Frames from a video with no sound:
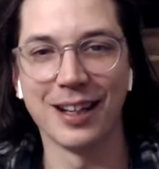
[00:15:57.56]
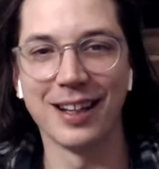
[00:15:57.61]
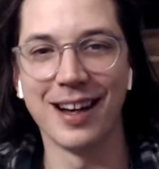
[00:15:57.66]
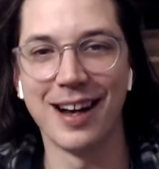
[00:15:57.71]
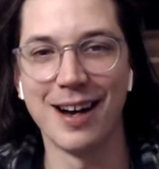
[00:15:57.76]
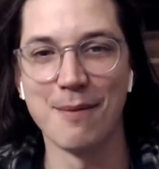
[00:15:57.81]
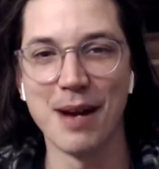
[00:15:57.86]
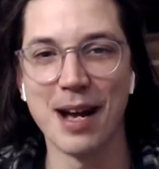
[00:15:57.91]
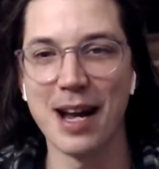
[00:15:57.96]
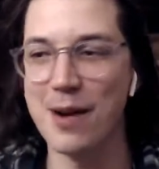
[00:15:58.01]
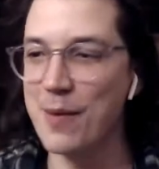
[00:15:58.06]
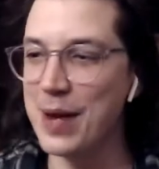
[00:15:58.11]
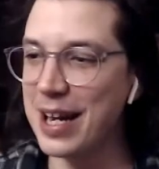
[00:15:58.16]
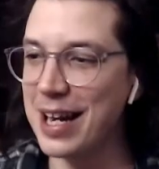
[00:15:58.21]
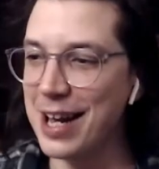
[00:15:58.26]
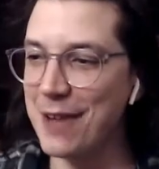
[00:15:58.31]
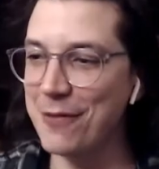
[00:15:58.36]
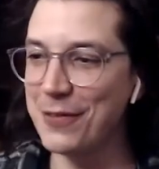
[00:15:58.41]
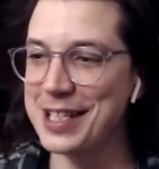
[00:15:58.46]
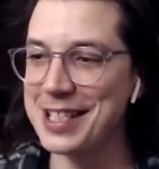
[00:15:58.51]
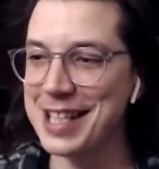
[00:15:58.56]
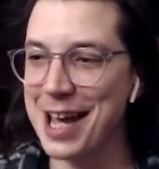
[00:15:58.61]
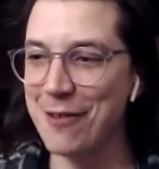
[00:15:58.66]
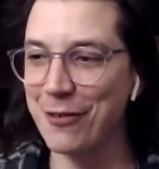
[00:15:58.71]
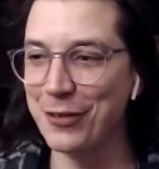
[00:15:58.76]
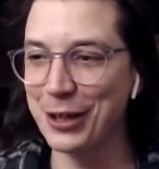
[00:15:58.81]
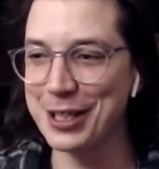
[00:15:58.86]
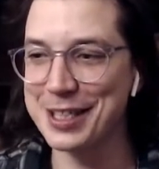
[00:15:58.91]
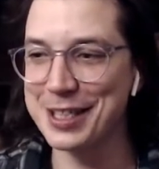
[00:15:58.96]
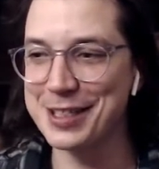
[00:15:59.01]
I mean, if there's
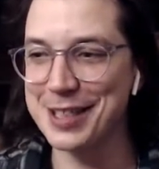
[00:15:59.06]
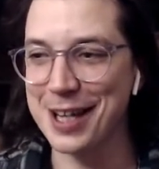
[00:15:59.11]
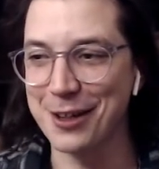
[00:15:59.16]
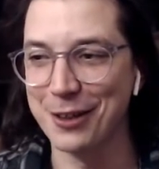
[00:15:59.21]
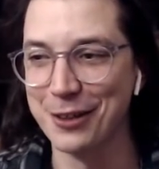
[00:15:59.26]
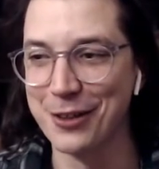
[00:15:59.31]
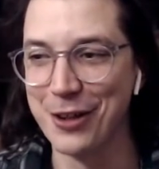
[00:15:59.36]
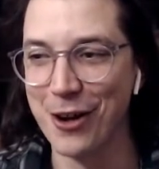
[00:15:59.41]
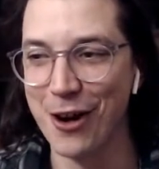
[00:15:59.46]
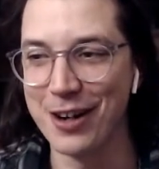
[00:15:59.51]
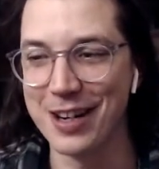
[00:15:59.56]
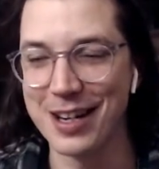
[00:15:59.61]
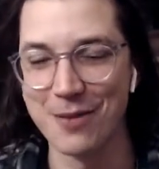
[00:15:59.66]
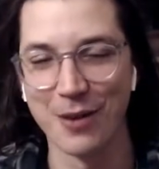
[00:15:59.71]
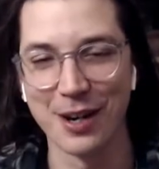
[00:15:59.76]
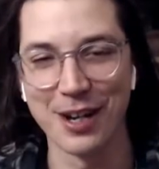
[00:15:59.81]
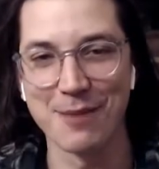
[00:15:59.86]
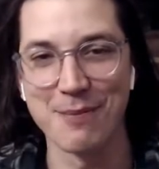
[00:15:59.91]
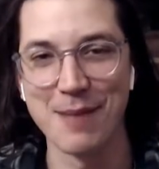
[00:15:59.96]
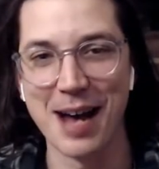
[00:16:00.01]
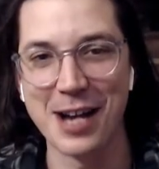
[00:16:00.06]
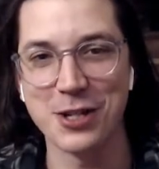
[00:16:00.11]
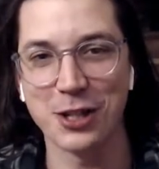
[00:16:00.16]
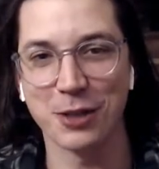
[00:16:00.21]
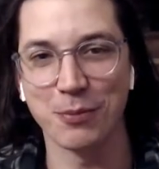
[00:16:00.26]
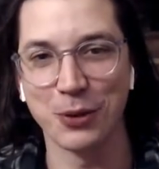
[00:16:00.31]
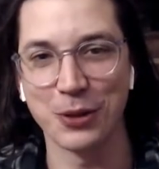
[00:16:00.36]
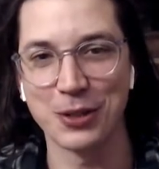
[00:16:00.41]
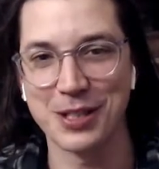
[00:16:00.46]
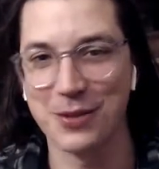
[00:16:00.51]
ever a subtle nod in one of the Magic
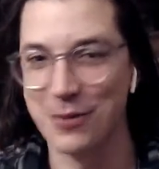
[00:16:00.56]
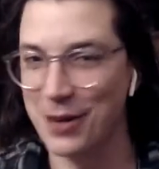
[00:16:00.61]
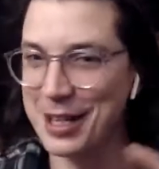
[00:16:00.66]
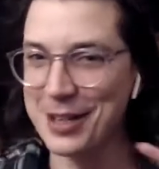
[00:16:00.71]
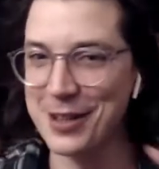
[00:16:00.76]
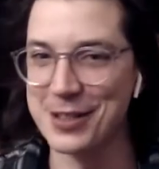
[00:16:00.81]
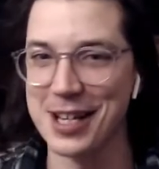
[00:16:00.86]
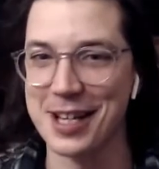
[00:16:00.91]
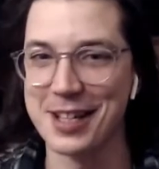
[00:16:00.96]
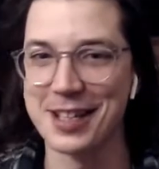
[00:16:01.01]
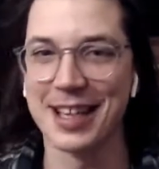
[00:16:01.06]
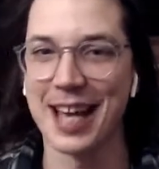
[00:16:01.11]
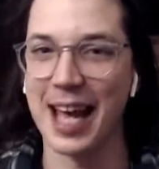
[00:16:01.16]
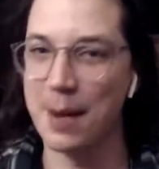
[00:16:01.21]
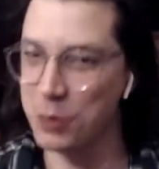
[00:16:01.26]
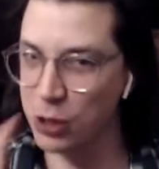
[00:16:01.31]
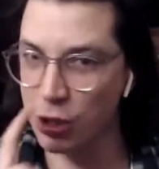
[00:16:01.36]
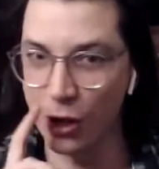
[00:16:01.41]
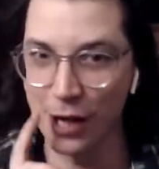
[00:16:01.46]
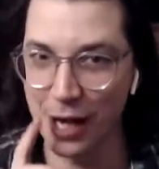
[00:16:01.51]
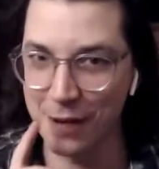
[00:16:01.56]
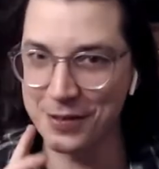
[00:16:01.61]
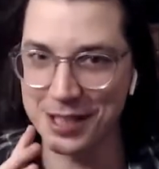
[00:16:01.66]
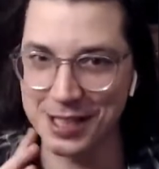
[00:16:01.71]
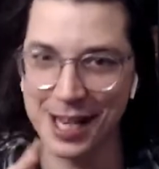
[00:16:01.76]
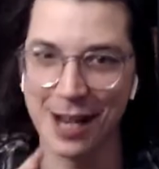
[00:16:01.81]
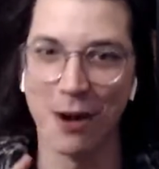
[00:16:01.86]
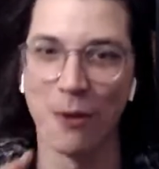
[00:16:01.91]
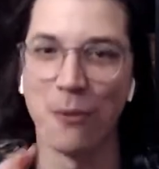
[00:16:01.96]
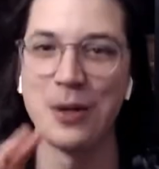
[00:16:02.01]
books to one of those other games, you don't have to
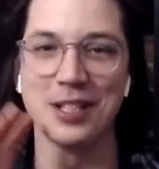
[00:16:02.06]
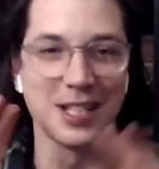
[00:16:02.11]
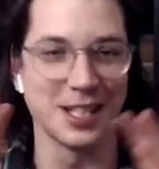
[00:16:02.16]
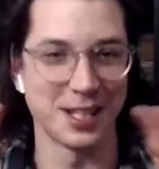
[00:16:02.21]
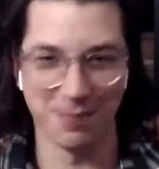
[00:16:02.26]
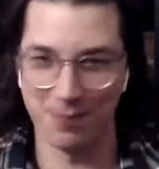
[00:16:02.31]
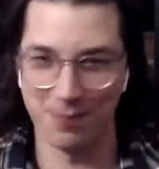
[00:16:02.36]
tell Wizards,